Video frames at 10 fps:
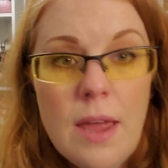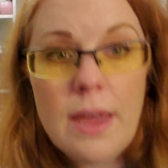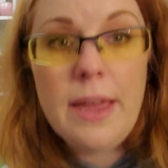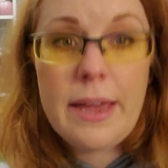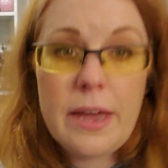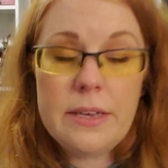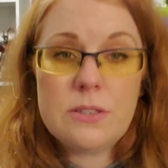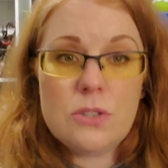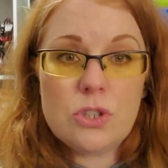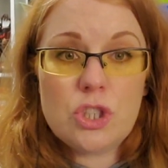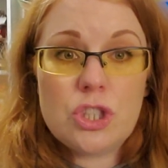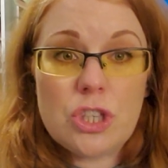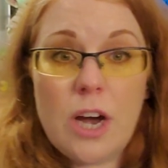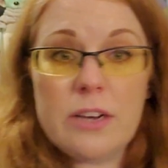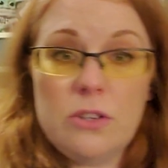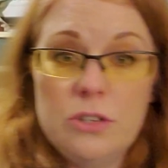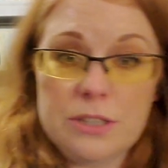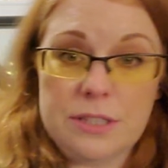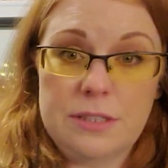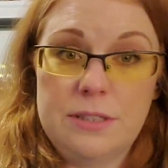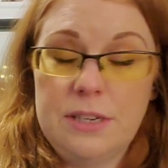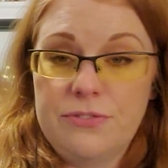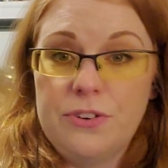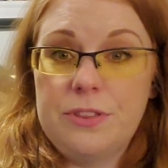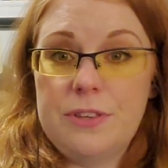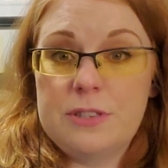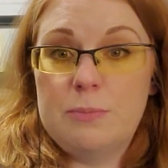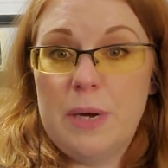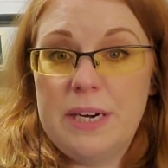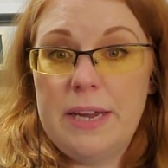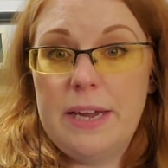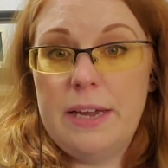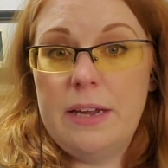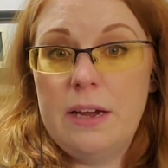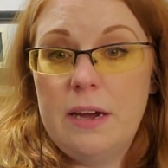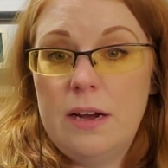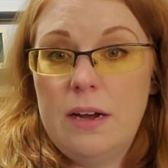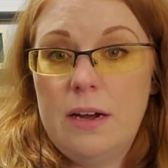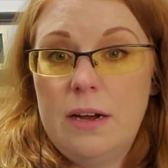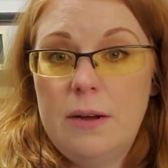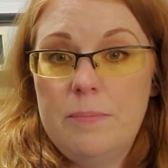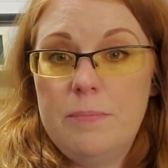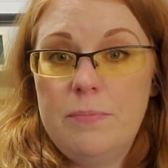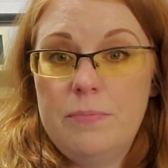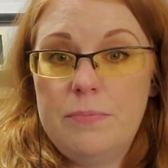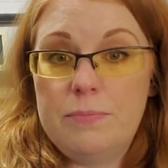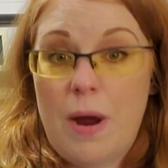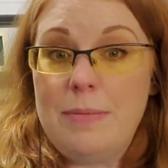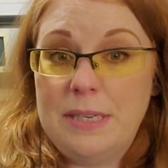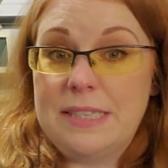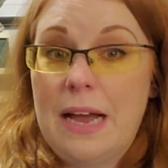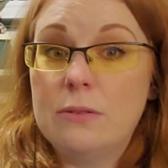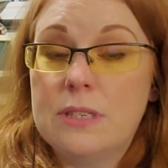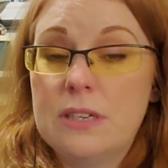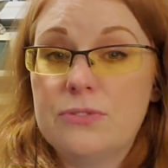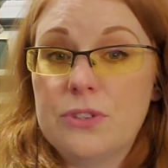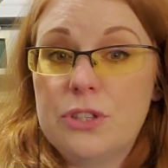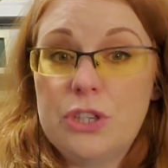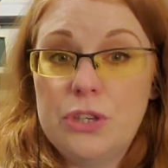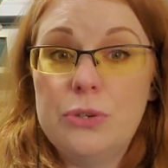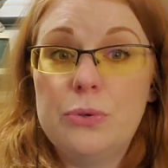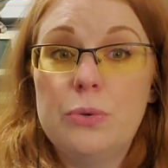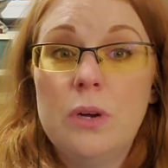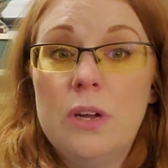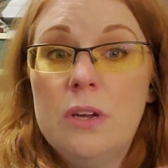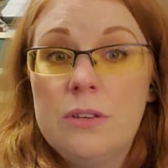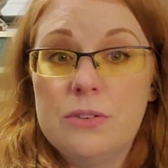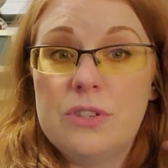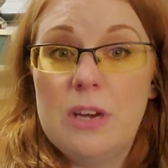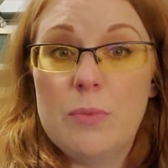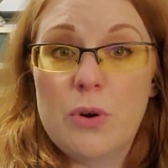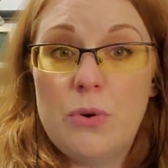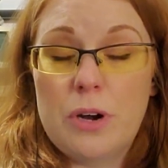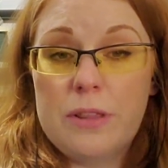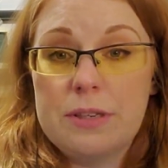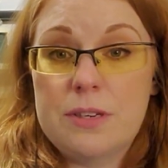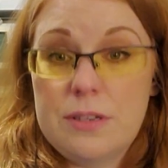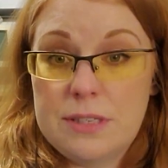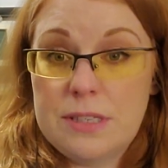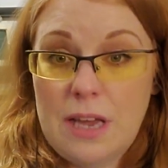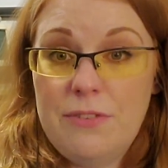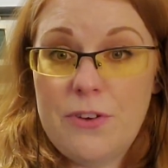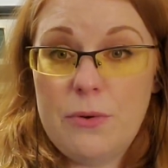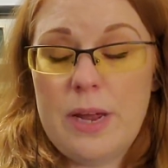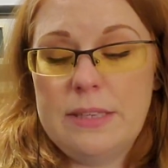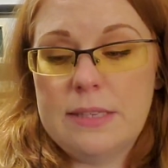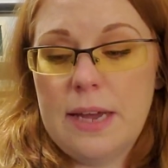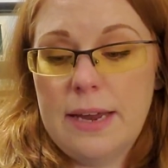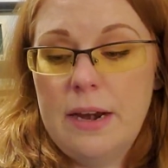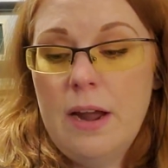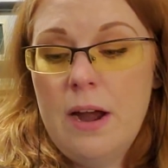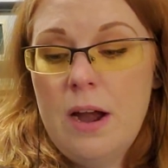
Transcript: Hey guys, shot looks different this Monday. Um, probably sounds different too. You'll see I'm recording this on a cell phone headset.